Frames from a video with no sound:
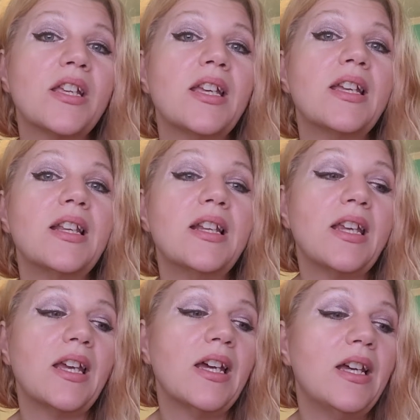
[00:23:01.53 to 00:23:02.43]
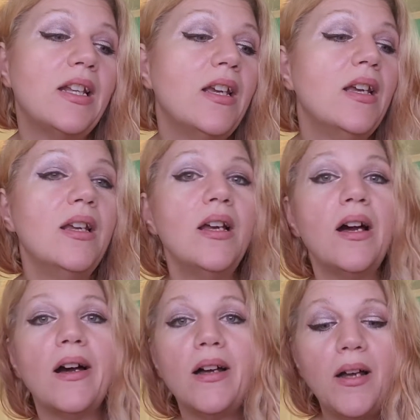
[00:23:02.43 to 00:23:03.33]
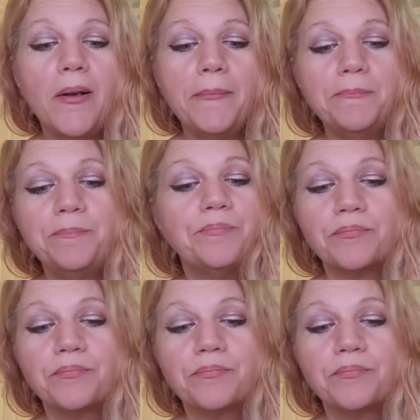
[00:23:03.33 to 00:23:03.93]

kicking in again. Um,